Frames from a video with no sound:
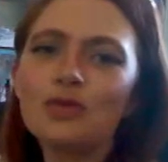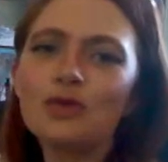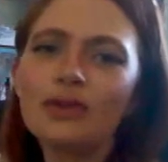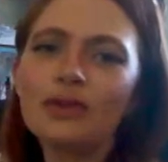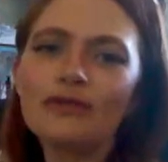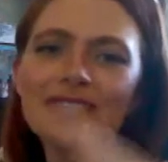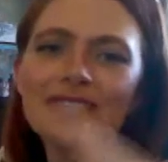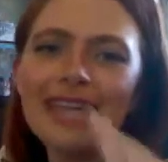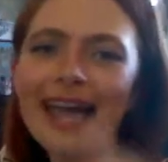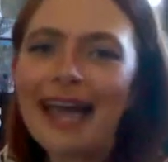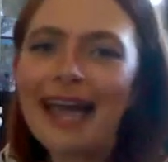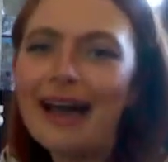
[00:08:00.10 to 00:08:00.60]

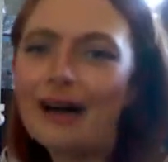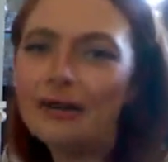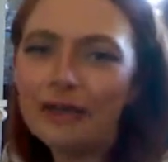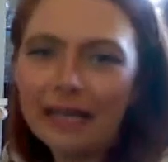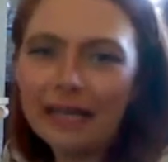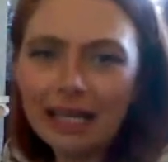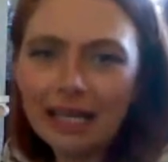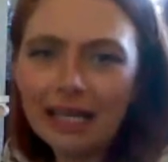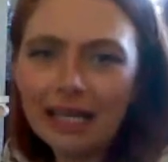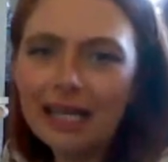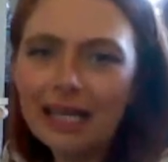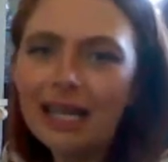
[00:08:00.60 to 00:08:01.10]
of
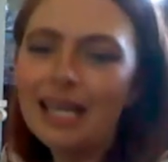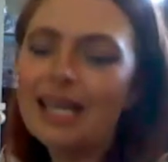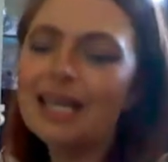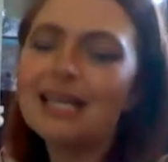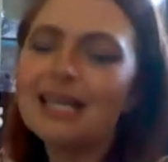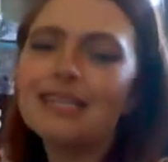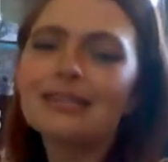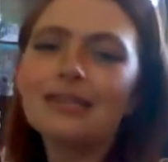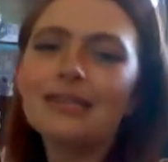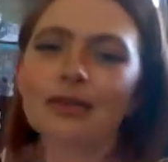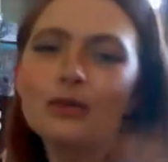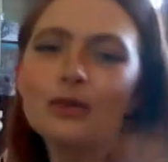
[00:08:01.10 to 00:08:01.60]
townie
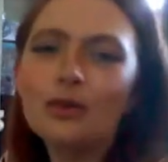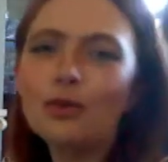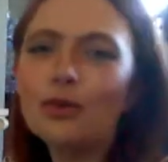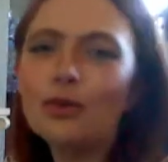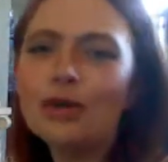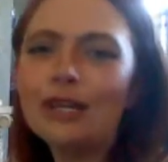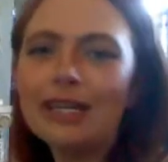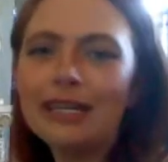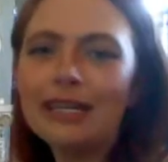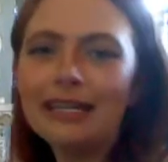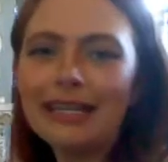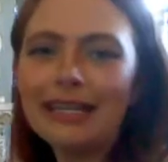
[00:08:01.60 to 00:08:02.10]
is
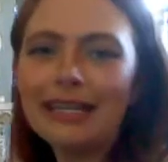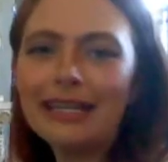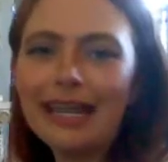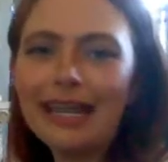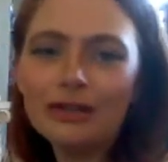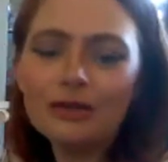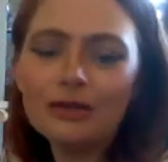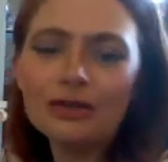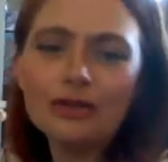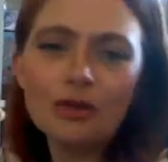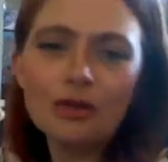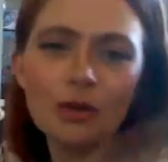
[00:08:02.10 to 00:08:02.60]
annoyed at
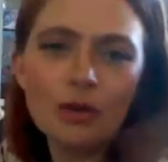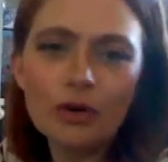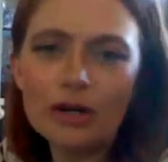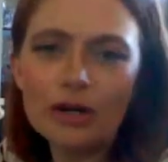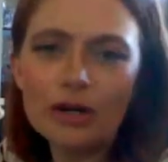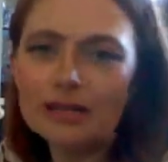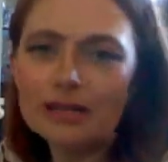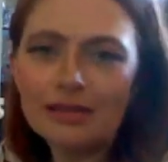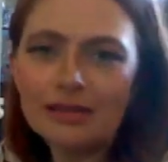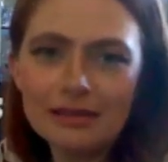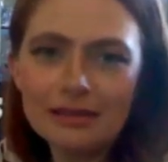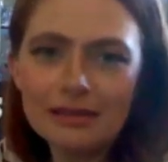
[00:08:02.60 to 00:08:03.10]
your
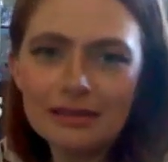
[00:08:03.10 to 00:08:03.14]
tourist,